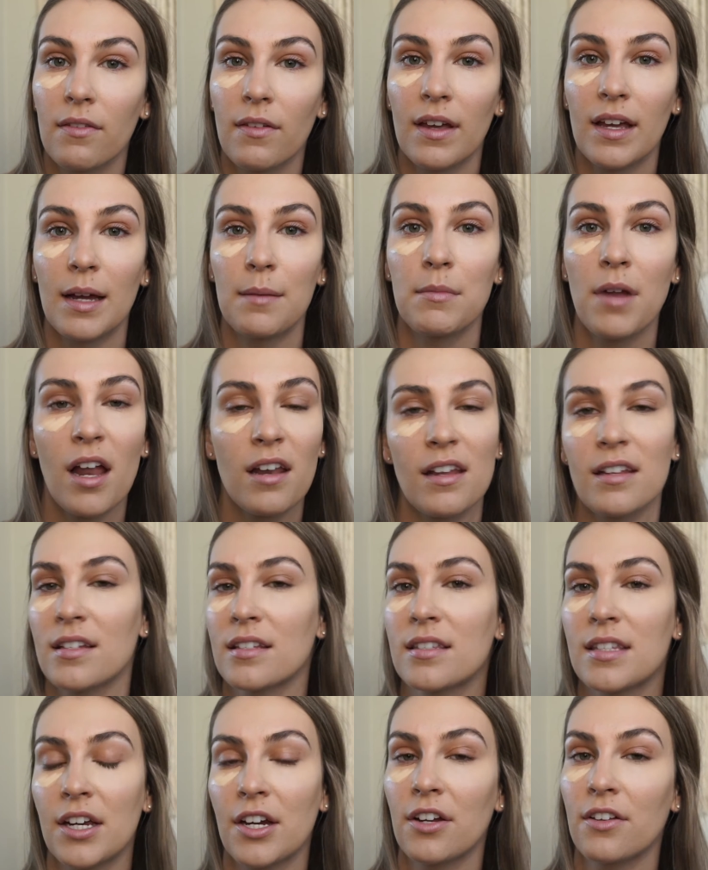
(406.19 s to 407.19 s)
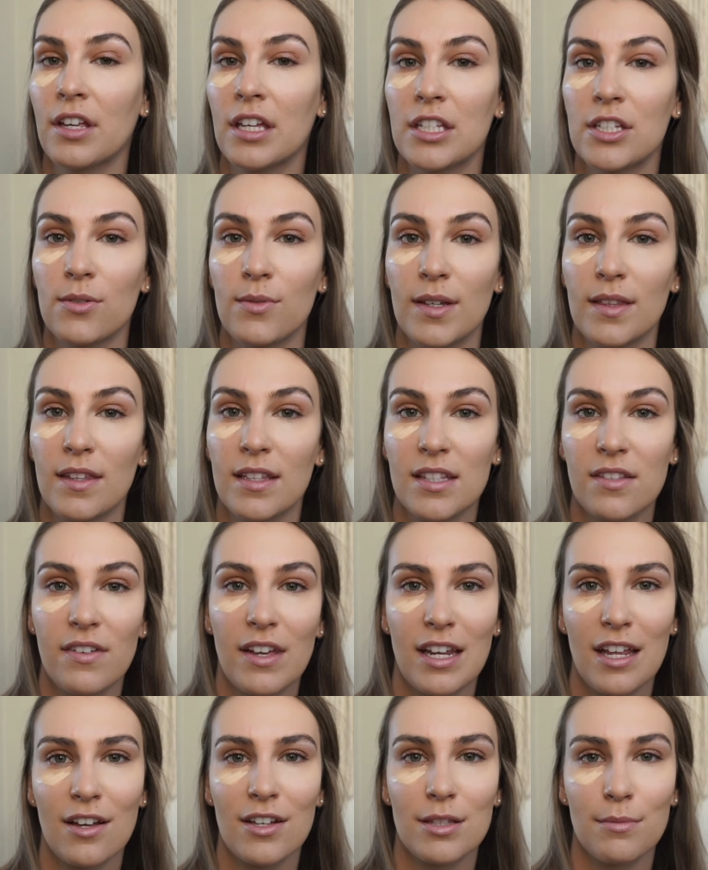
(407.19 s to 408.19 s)
Like I'm not necessarily doing these
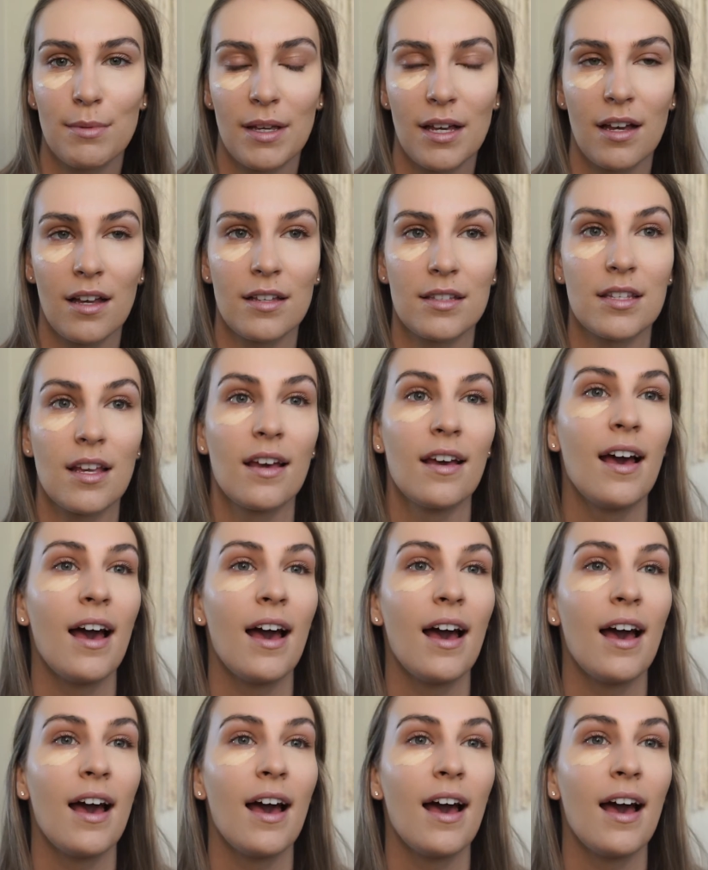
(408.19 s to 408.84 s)
videos because